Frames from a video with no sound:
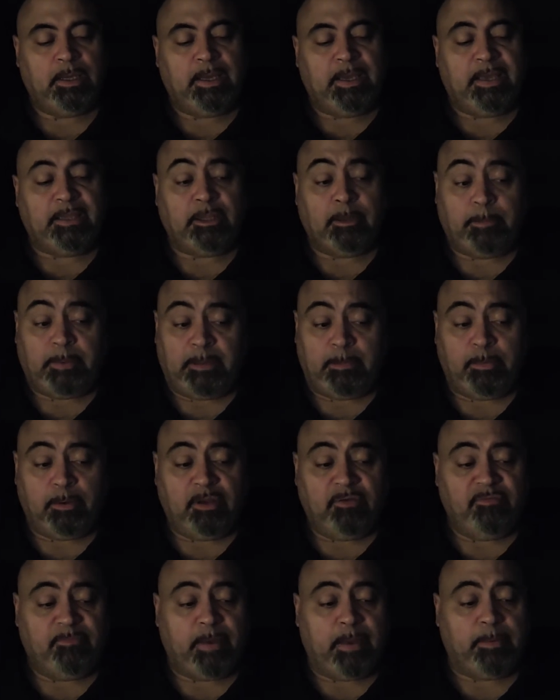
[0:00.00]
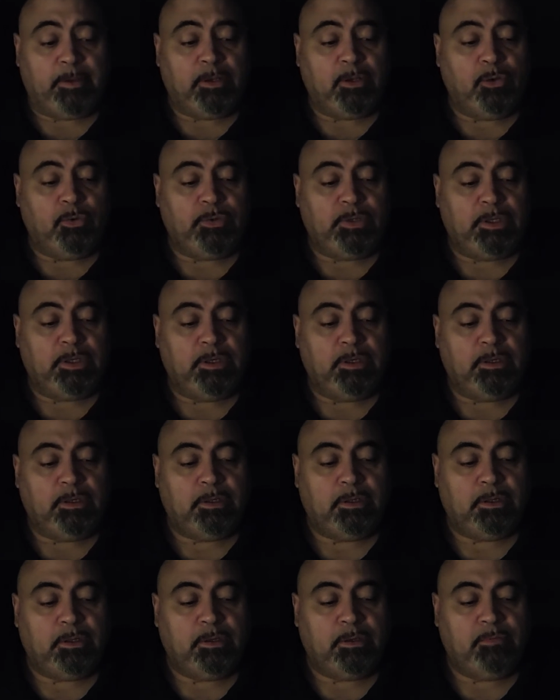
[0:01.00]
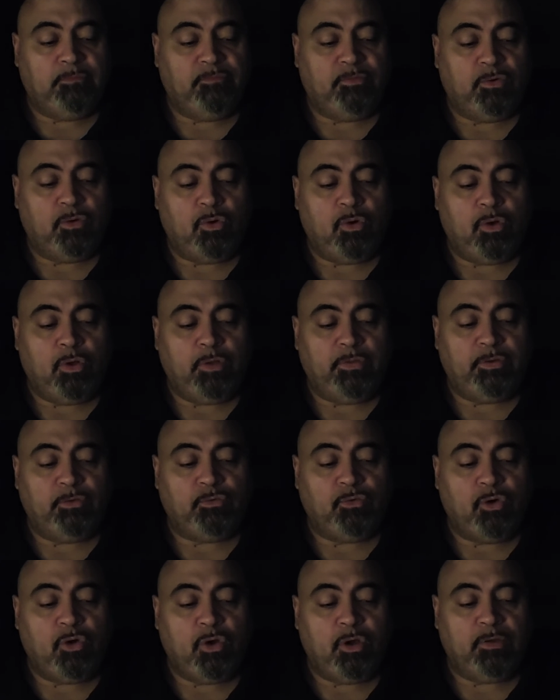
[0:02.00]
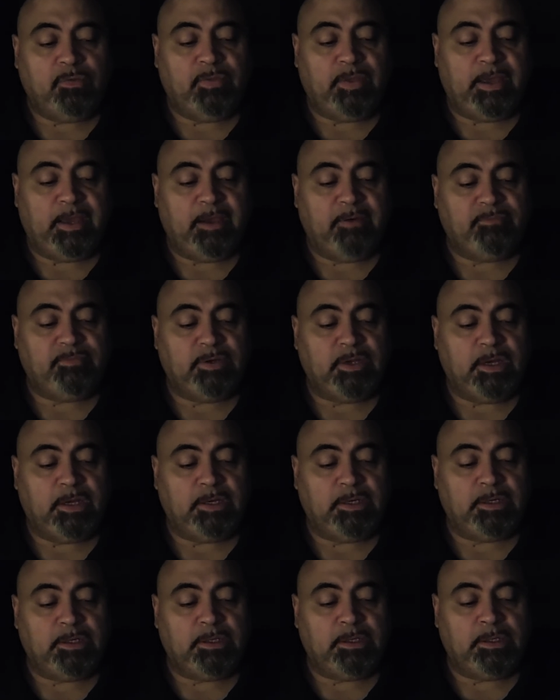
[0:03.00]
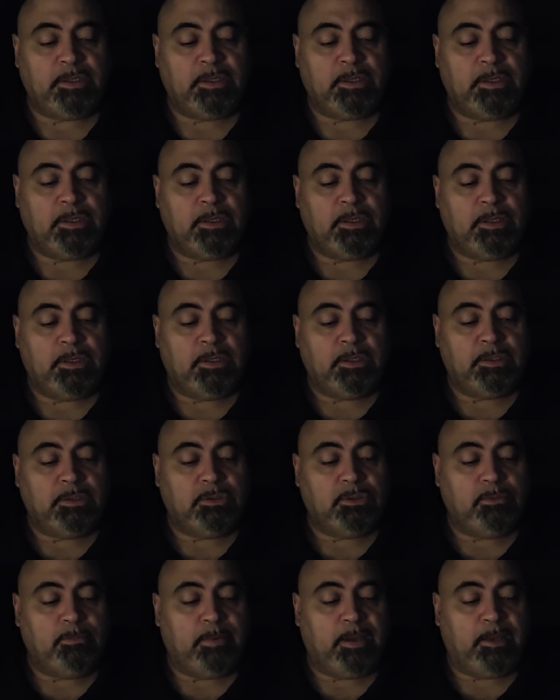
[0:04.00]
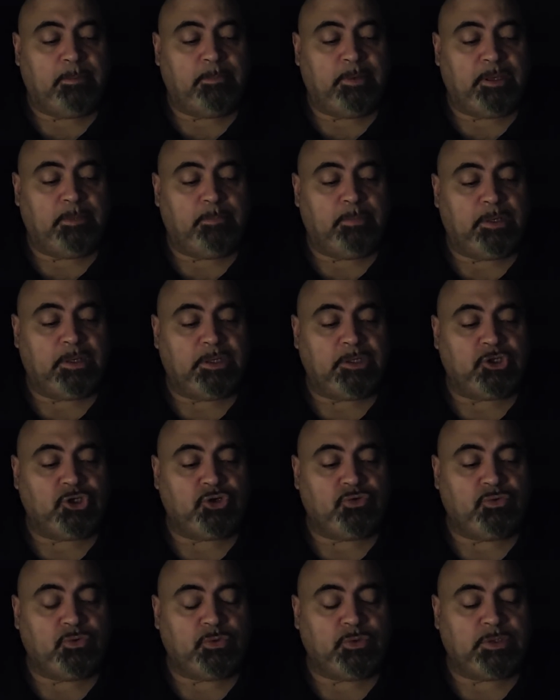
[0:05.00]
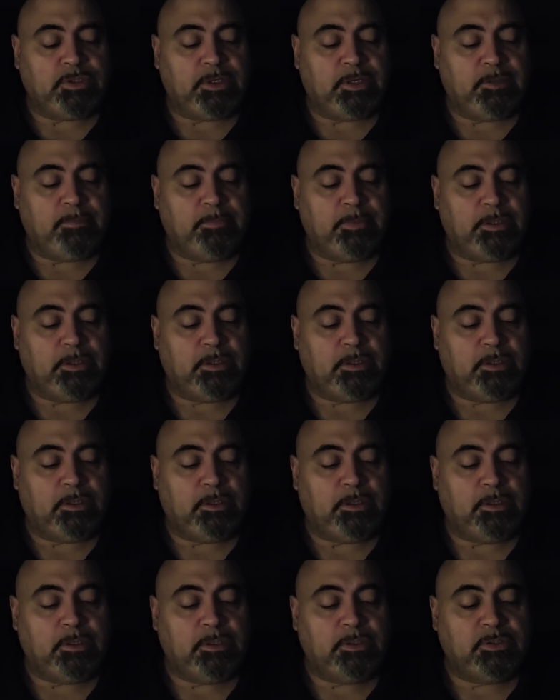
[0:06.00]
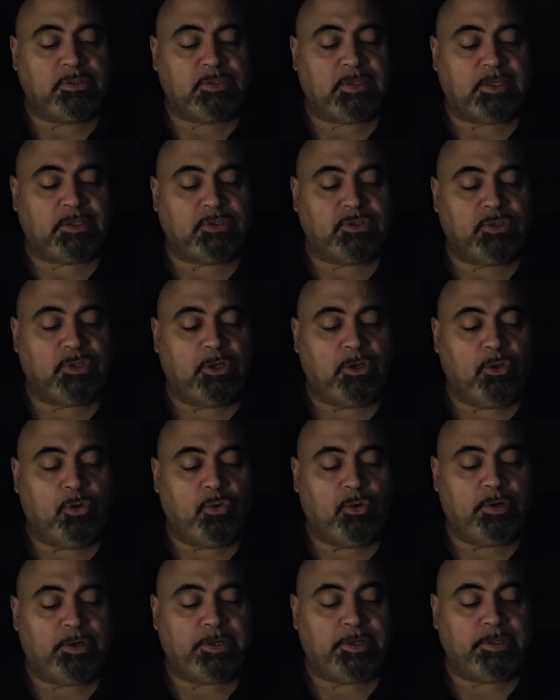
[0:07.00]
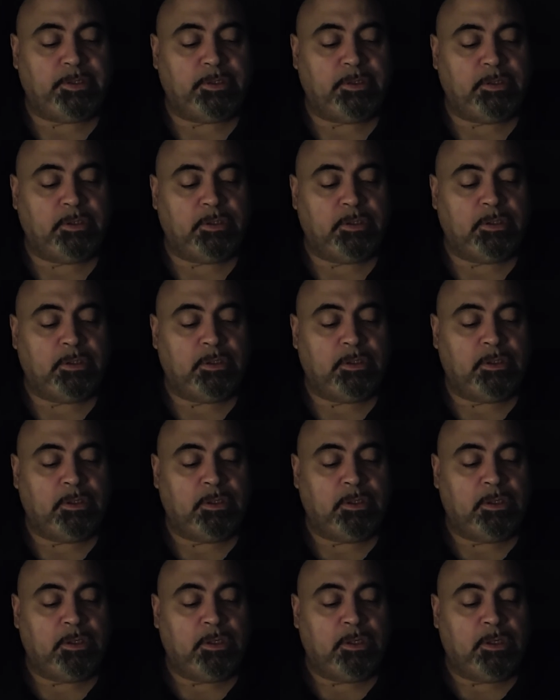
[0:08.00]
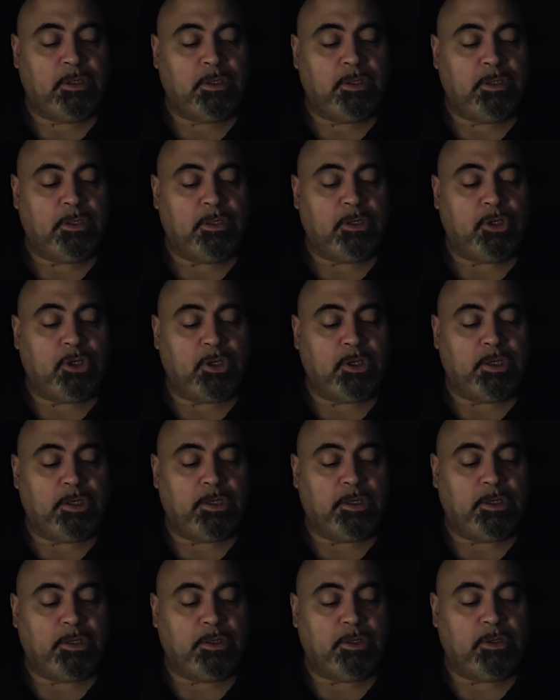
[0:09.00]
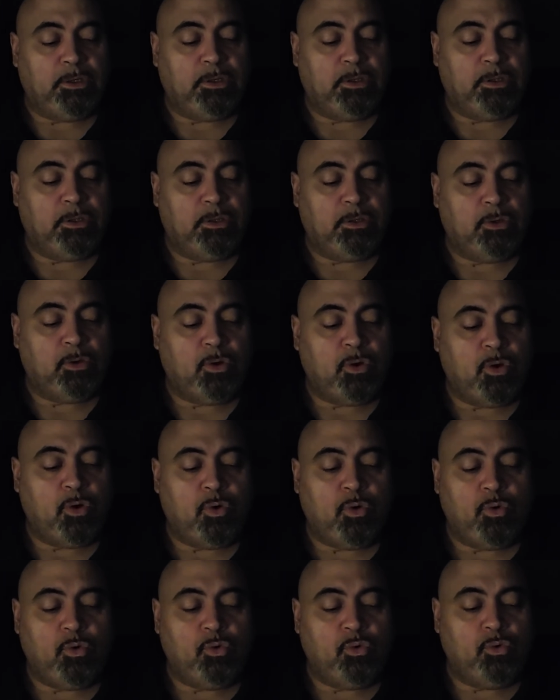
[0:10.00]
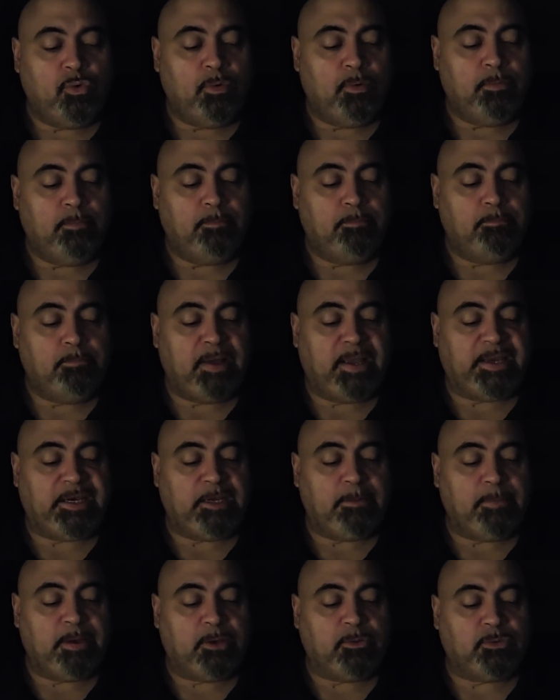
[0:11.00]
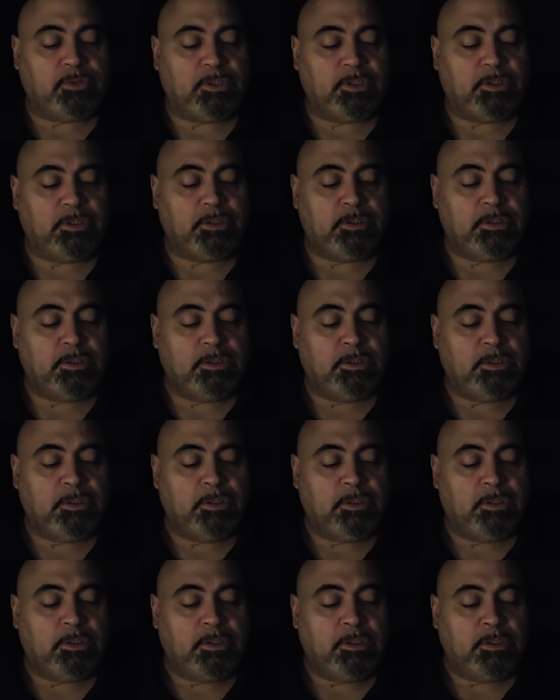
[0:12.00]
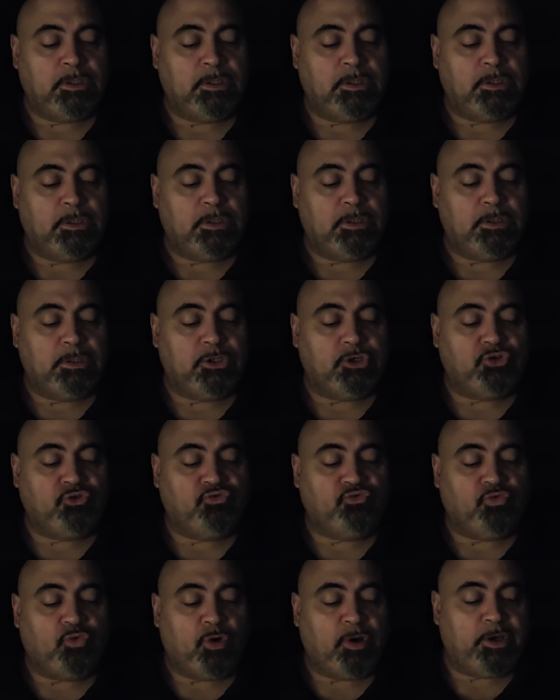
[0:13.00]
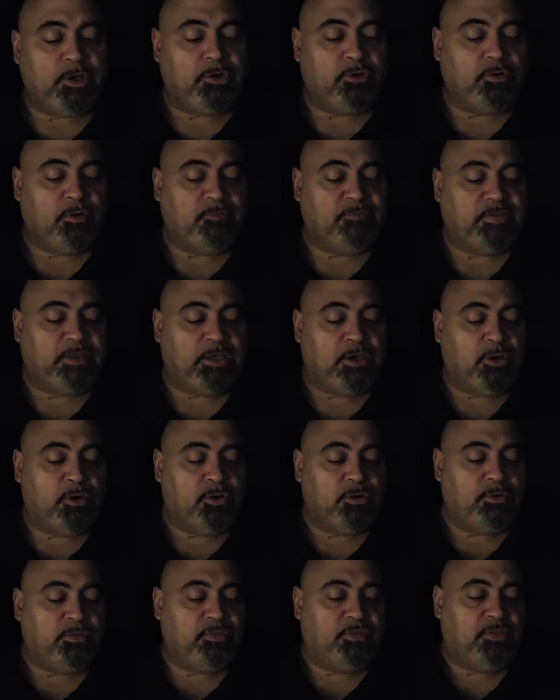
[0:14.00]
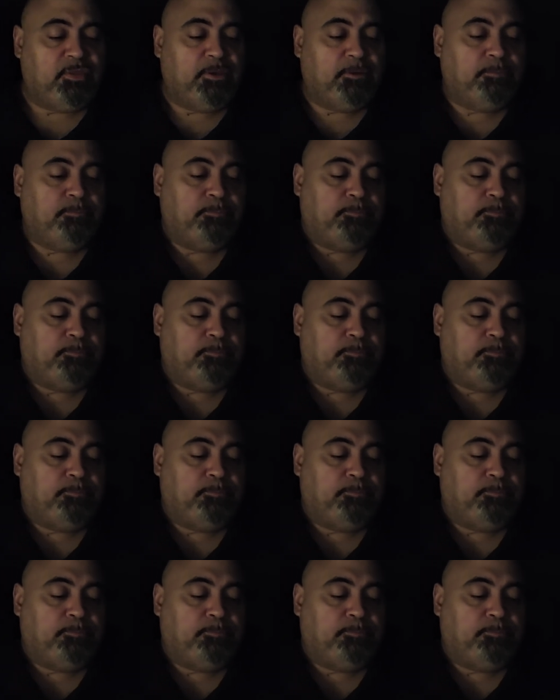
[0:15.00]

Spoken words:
and the people of Babylonia for all the wrong they have done to my people in Jerusalem, says the Lord. Look, O mighty mountain, destroyer of the earth.